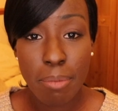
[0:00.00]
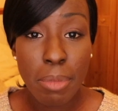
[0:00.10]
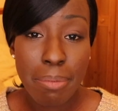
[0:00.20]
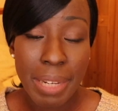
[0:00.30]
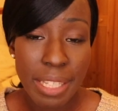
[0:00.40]
her
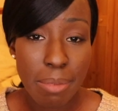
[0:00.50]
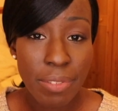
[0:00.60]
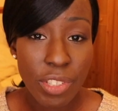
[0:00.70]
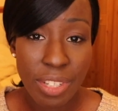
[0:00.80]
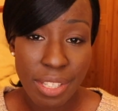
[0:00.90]
mum make some
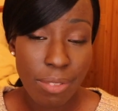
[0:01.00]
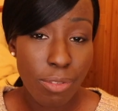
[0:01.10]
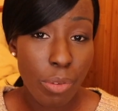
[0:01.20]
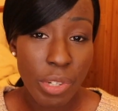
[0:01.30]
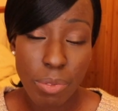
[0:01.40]
of her dresses
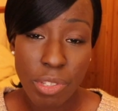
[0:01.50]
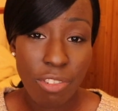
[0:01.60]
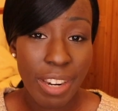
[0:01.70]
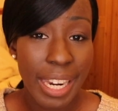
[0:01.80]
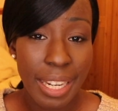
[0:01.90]
for, which was
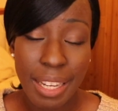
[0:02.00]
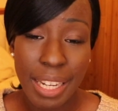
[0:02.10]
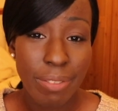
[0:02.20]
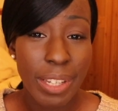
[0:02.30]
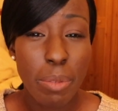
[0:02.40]
great.
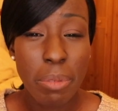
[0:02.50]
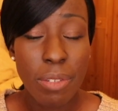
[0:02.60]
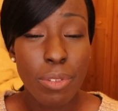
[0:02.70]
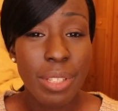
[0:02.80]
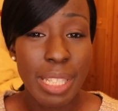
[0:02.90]
And I think it was
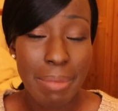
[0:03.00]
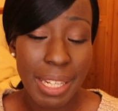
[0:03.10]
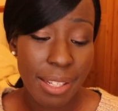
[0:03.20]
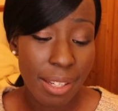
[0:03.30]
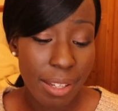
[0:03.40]
beautiful because it
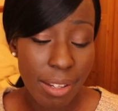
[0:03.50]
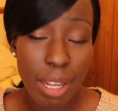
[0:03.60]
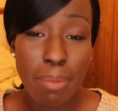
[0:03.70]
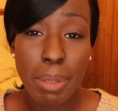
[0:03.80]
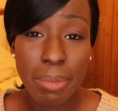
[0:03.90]
meant that
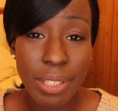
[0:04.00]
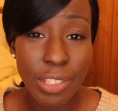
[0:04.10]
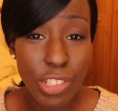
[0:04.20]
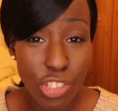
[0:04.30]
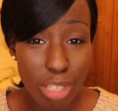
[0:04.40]
a mum
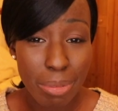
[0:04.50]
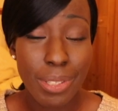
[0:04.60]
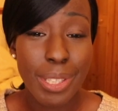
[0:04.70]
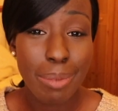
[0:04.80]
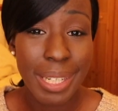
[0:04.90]
could
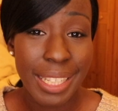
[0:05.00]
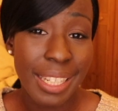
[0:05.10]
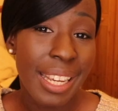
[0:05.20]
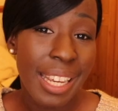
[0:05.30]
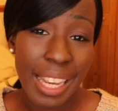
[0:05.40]
contribute to the
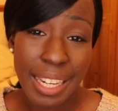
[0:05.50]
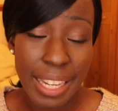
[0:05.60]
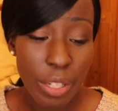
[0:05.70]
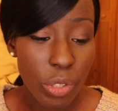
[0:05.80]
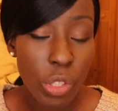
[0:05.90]
wedding and
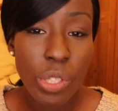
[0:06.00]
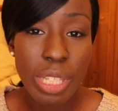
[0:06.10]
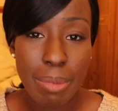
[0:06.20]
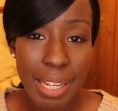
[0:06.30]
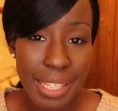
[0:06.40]
they could
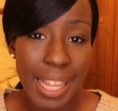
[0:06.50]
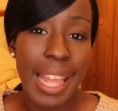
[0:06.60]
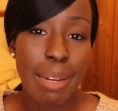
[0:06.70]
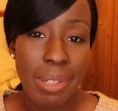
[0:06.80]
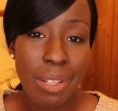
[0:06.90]
customize that
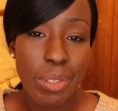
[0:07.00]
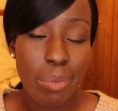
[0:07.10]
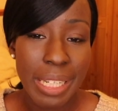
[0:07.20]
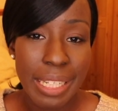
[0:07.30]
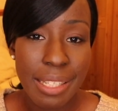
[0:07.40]
element of the
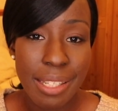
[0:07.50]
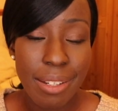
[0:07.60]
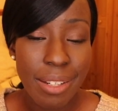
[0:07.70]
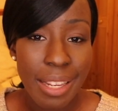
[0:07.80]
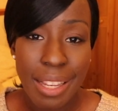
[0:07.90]
wedding.
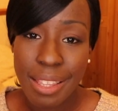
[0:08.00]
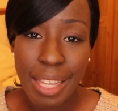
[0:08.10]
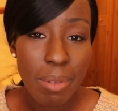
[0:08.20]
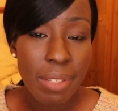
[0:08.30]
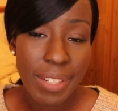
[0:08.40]
So
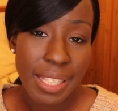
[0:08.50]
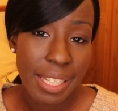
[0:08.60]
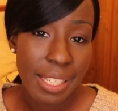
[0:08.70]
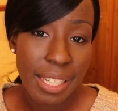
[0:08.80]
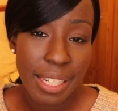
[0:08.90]
that was
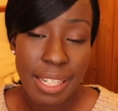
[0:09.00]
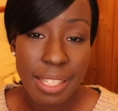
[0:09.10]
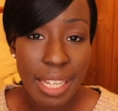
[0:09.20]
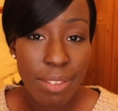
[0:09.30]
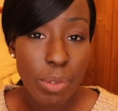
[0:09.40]
fantastic, and it
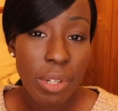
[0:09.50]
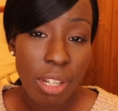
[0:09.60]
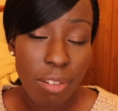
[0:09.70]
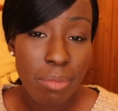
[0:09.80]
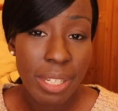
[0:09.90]
saves you a
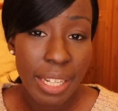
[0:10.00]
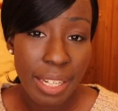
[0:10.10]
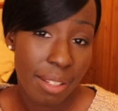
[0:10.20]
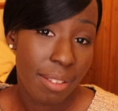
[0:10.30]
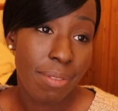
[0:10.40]
lot of
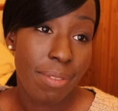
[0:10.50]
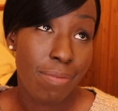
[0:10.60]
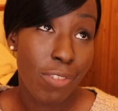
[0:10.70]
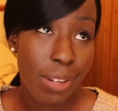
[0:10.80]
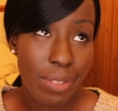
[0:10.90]
money
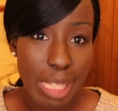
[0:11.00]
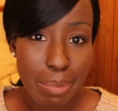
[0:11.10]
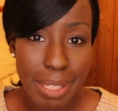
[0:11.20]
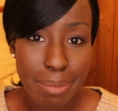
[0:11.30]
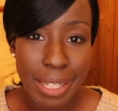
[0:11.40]
rather than
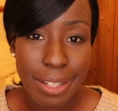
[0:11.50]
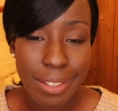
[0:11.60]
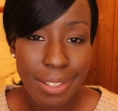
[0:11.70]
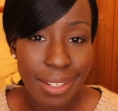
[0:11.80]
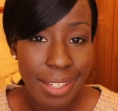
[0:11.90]
spending money
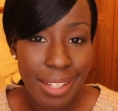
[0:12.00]
on